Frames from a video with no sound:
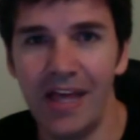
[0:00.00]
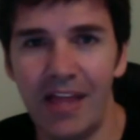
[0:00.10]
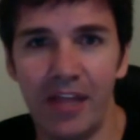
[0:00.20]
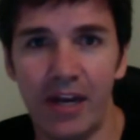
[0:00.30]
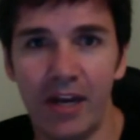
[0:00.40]

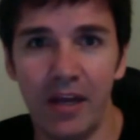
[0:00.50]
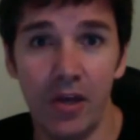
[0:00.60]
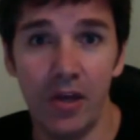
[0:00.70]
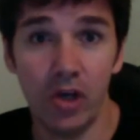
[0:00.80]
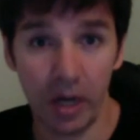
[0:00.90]
then
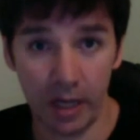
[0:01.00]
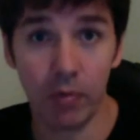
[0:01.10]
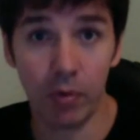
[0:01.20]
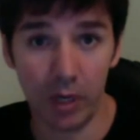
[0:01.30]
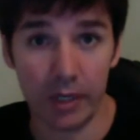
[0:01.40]
you're going to get
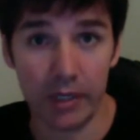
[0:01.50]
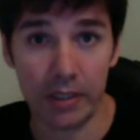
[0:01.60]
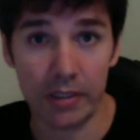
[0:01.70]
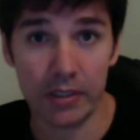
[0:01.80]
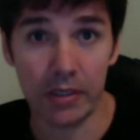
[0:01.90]
more
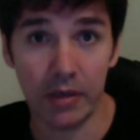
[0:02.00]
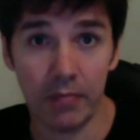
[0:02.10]
clicks,